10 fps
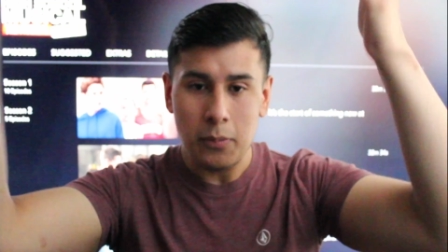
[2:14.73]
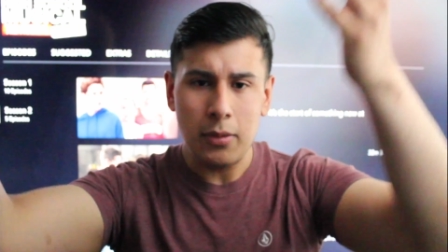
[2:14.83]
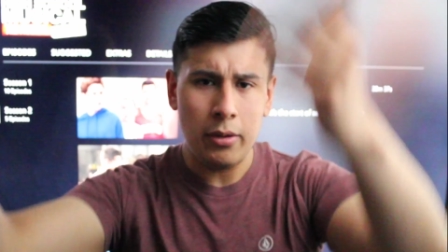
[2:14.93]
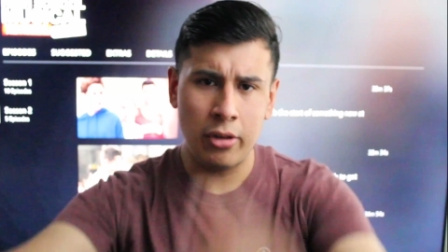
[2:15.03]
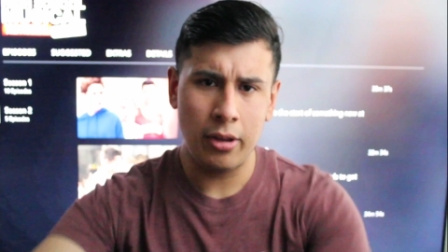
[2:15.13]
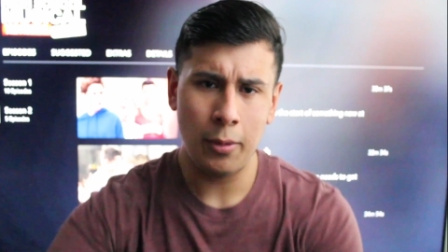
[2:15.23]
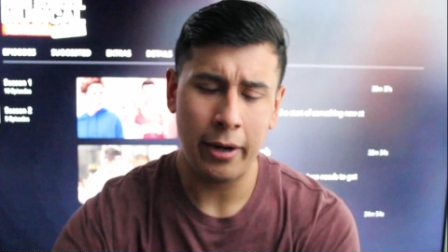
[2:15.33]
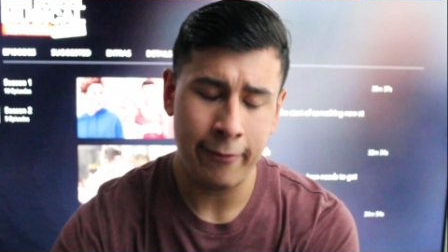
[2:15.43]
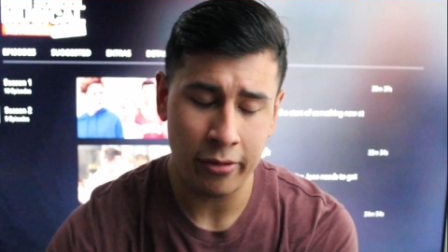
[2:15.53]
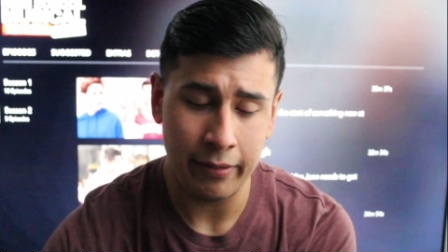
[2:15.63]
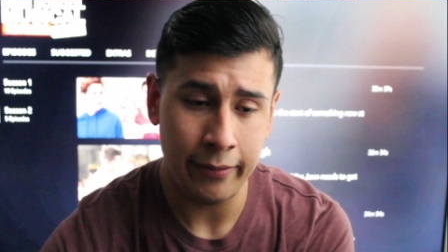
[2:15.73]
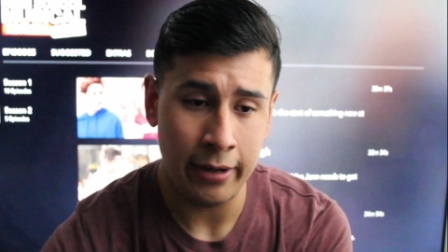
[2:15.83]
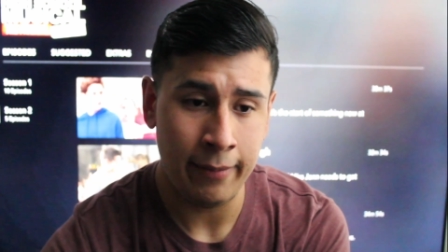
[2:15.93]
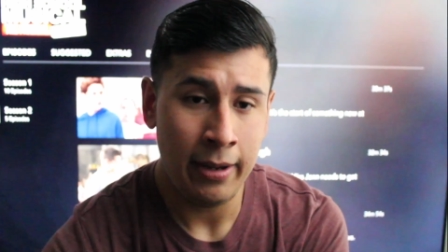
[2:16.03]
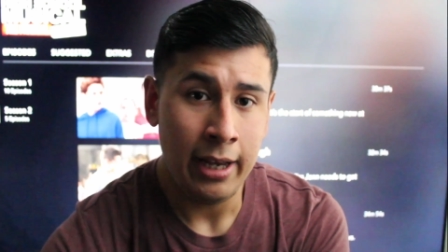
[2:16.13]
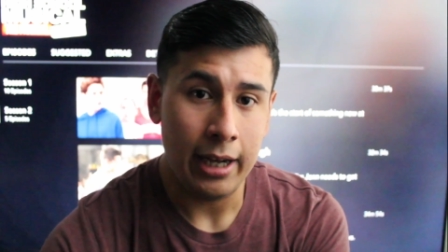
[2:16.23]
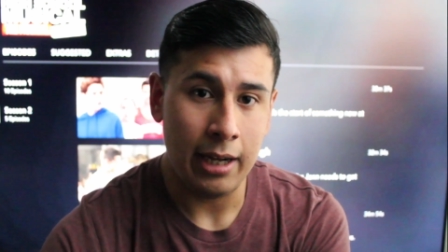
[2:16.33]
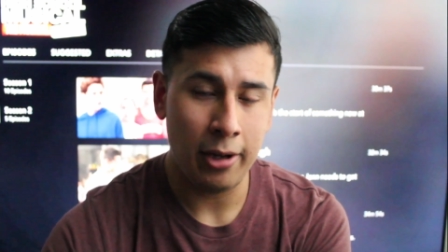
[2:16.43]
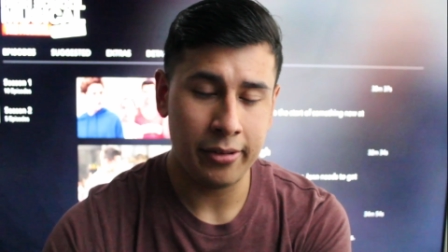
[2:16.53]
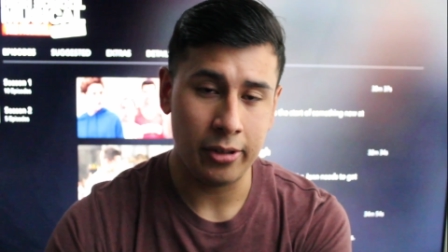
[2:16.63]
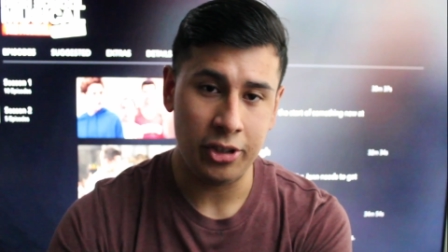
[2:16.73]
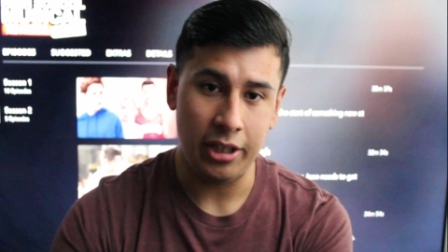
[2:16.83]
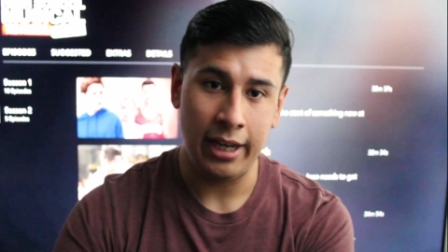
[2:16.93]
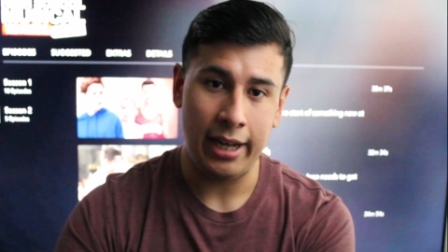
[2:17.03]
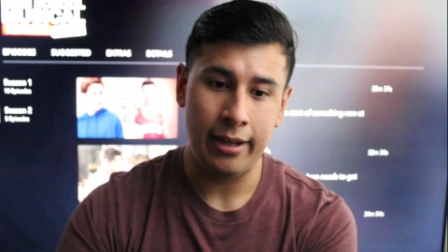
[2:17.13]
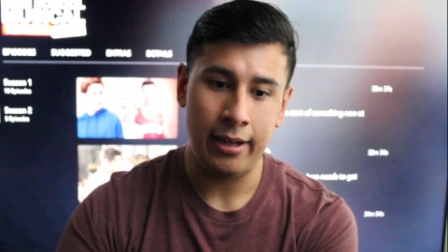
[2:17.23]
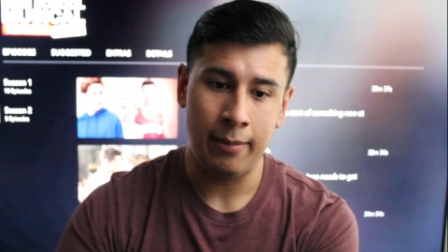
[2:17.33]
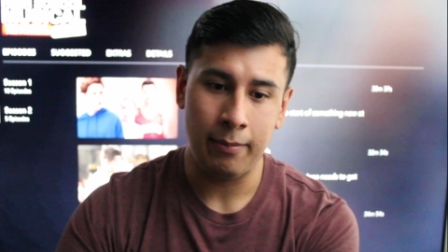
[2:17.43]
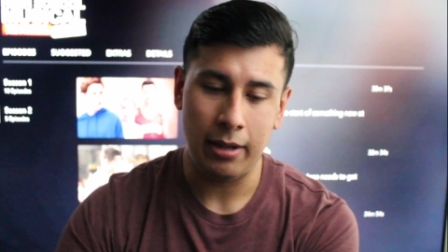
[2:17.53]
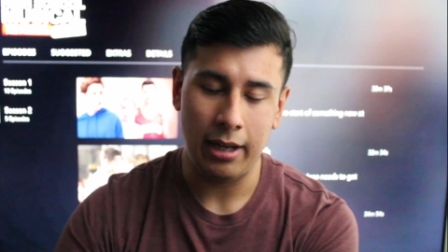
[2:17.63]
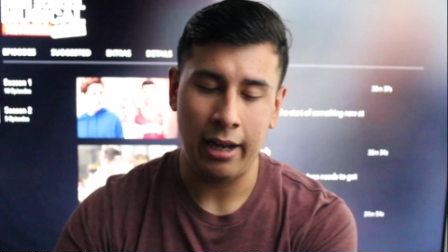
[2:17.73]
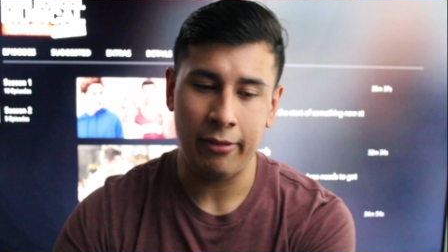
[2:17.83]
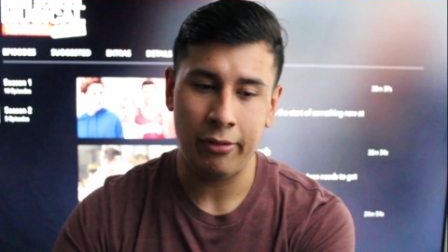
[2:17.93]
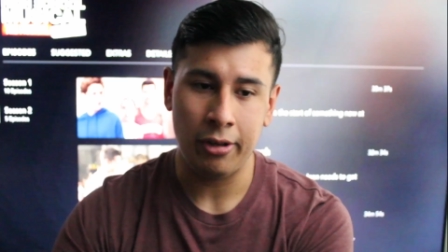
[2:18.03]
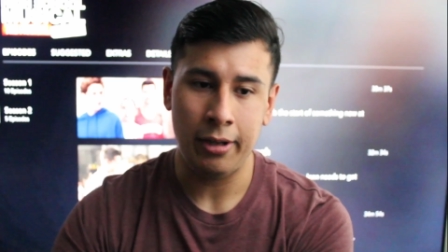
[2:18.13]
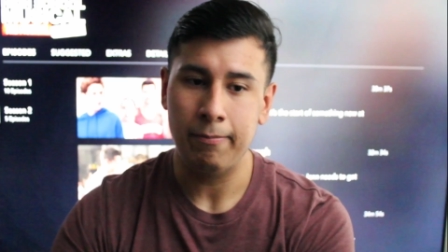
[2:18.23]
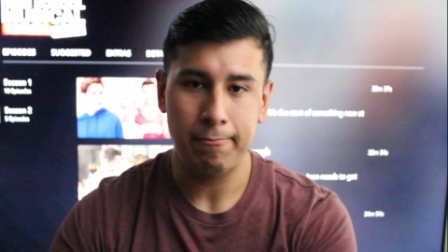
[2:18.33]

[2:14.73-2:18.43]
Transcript: so they want to throw something for him. Uh, also, yeah, um, obviously,